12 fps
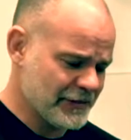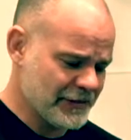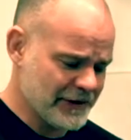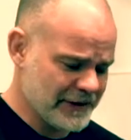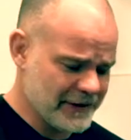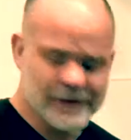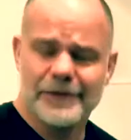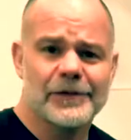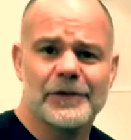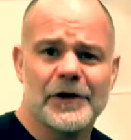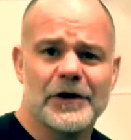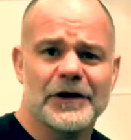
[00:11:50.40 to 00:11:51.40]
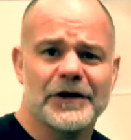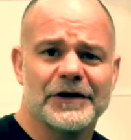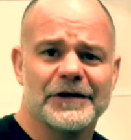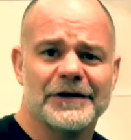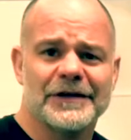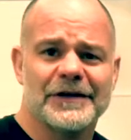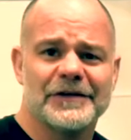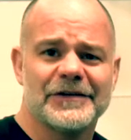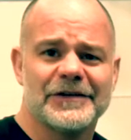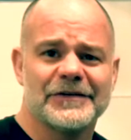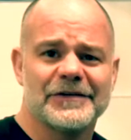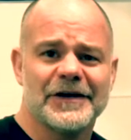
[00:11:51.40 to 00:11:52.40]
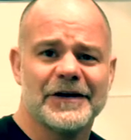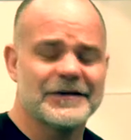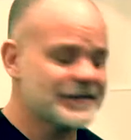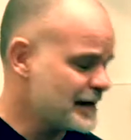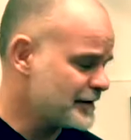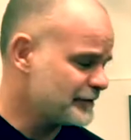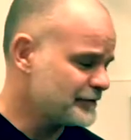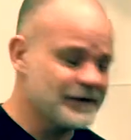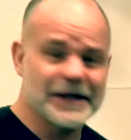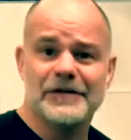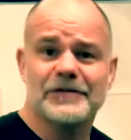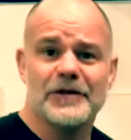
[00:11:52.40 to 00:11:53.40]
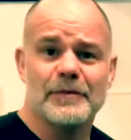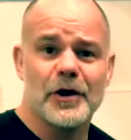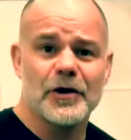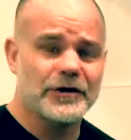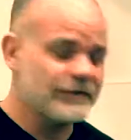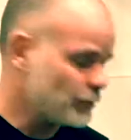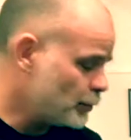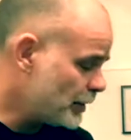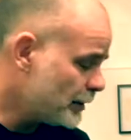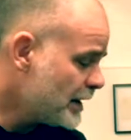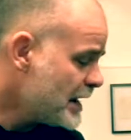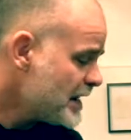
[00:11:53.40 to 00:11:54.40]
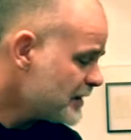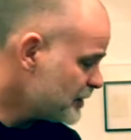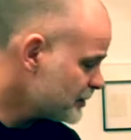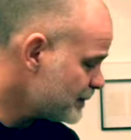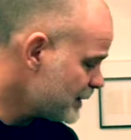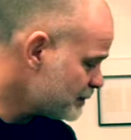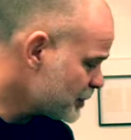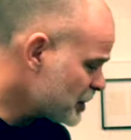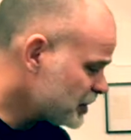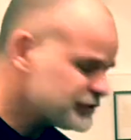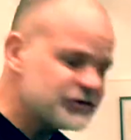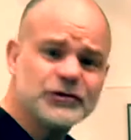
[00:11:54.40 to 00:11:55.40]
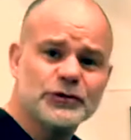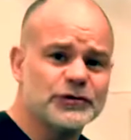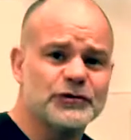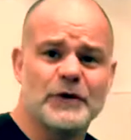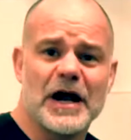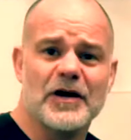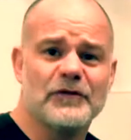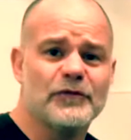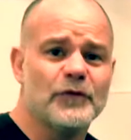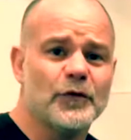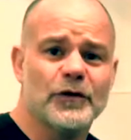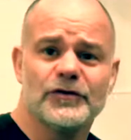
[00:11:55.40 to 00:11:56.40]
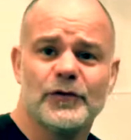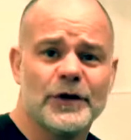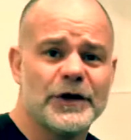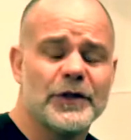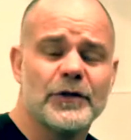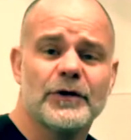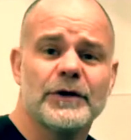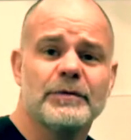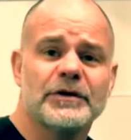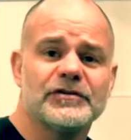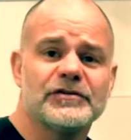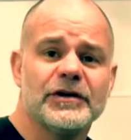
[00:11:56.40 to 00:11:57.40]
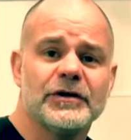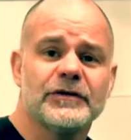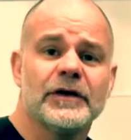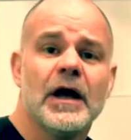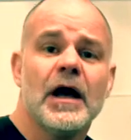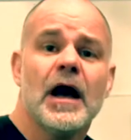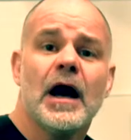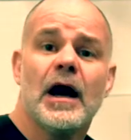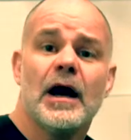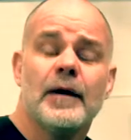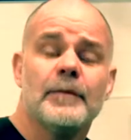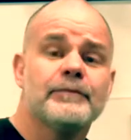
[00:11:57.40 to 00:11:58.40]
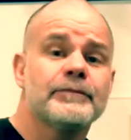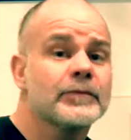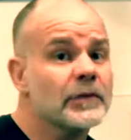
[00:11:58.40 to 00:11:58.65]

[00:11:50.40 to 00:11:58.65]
the Theragun isn't, it's kind of late to the party, if you will. There's been percussion tools around for 20, 30 plus years. A